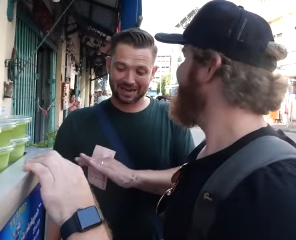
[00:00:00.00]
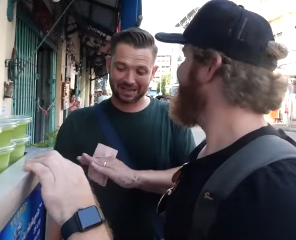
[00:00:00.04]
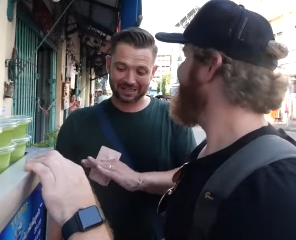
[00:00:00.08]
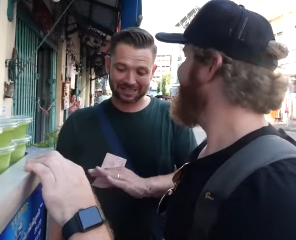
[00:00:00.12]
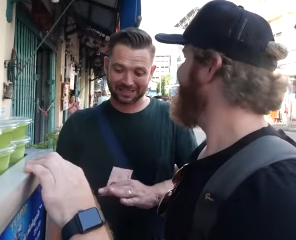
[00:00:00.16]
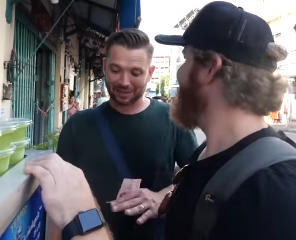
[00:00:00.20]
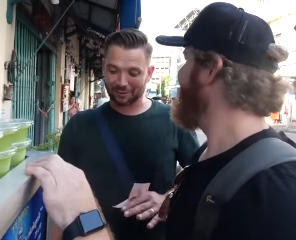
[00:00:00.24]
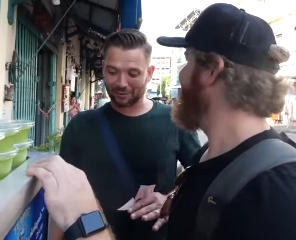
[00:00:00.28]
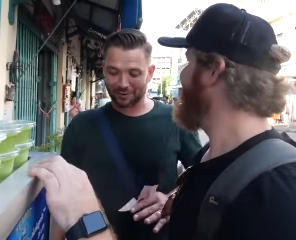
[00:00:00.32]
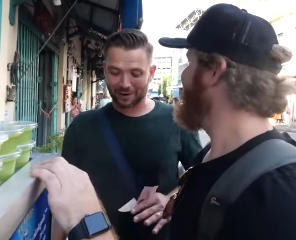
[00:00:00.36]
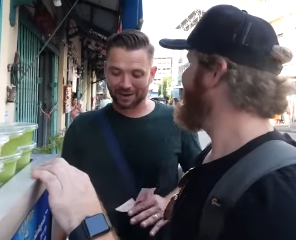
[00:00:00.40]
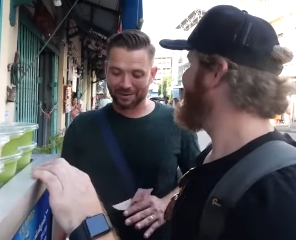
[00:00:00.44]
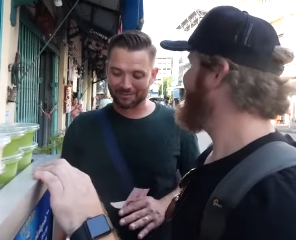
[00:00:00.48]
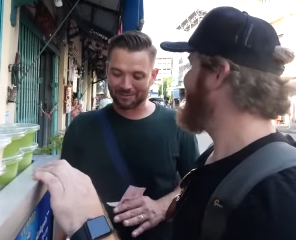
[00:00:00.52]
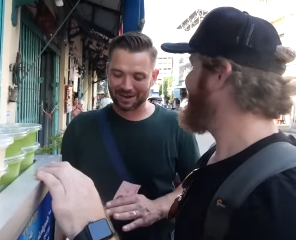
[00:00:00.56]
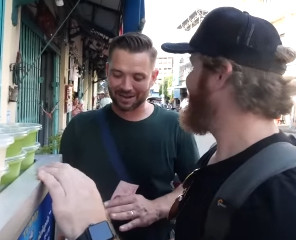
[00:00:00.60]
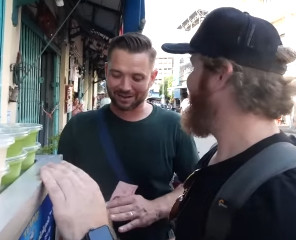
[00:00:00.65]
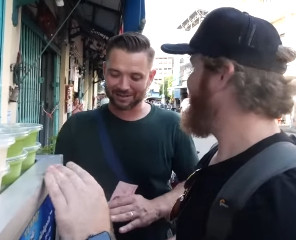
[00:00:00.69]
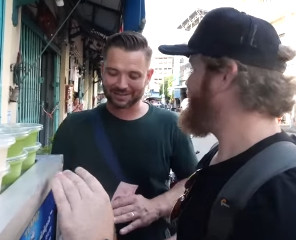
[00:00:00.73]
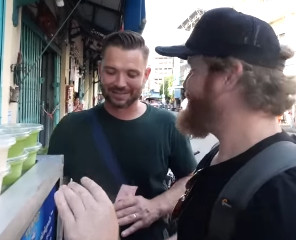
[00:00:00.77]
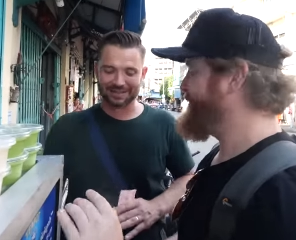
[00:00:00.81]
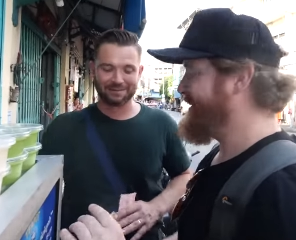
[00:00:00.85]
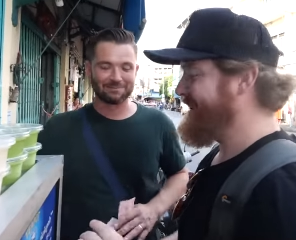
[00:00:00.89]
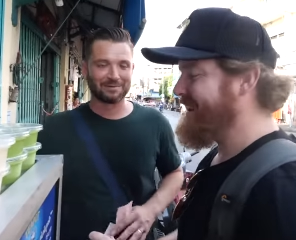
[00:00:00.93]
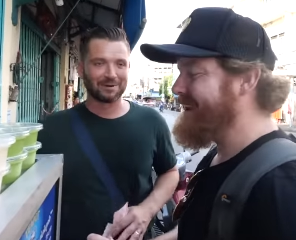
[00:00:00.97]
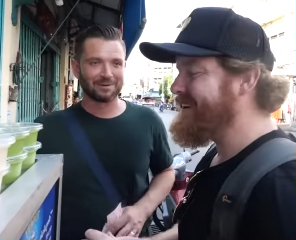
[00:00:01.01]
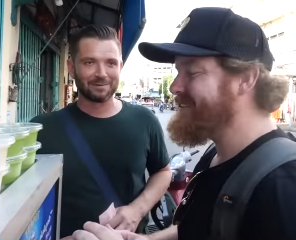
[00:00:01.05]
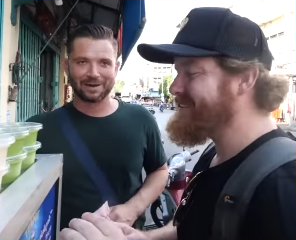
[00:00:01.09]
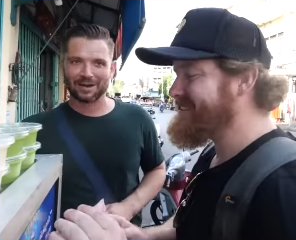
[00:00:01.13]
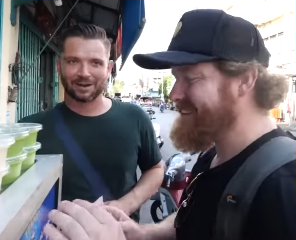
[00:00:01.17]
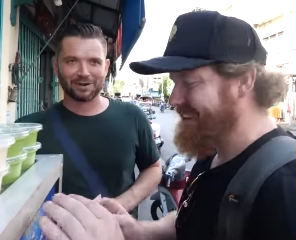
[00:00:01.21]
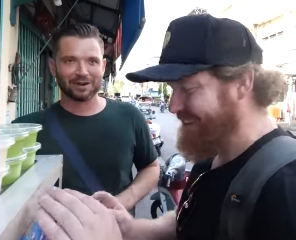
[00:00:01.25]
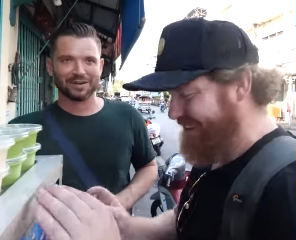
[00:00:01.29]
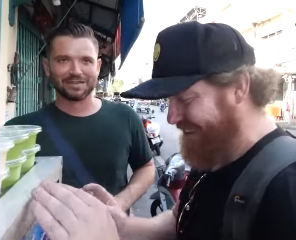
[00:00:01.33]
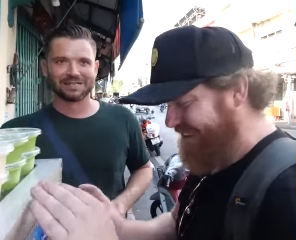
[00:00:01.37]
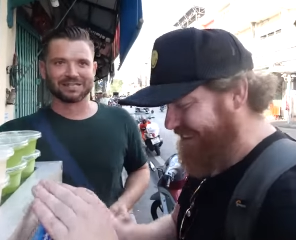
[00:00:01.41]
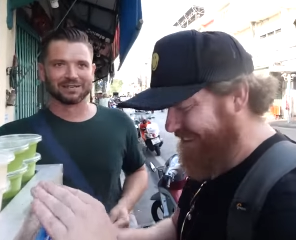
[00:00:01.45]
Speaker 1: I still can't pronounce it, pronounce
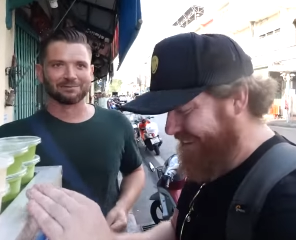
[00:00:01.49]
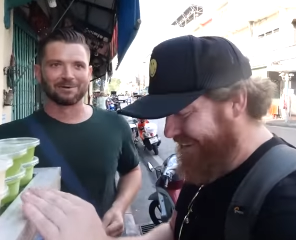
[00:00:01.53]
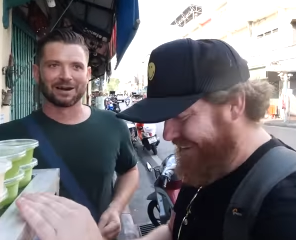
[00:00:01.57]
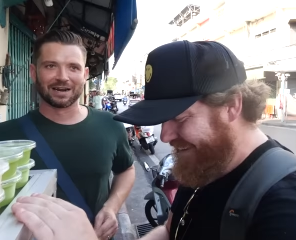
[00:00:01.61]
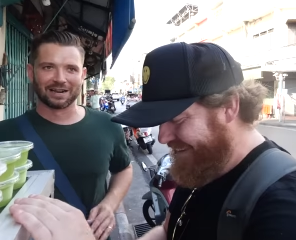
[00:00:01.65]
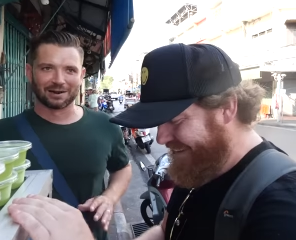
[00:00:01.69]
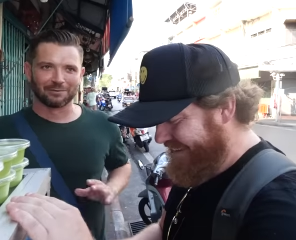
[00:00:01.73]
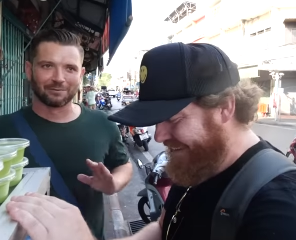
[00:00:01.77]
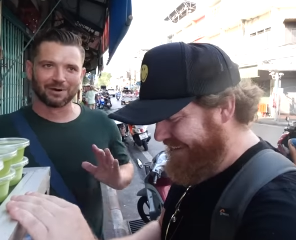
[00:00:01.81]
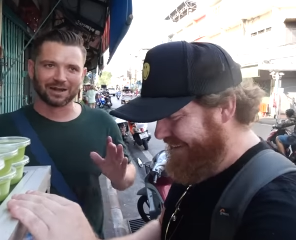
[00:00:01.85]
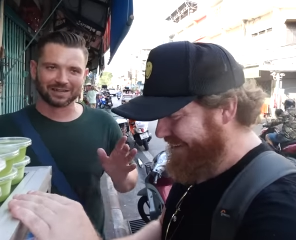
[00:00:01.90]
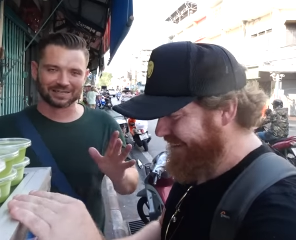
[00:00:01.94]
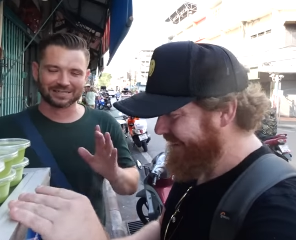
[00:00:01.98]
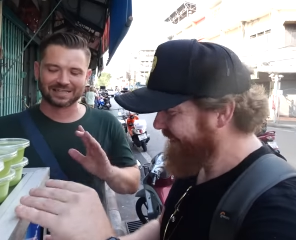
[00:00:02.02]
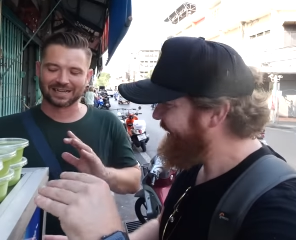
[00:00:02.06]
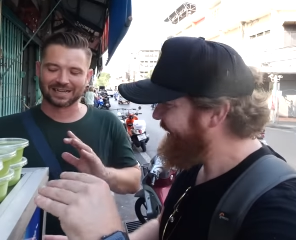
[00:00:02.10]
it. It's one of the ones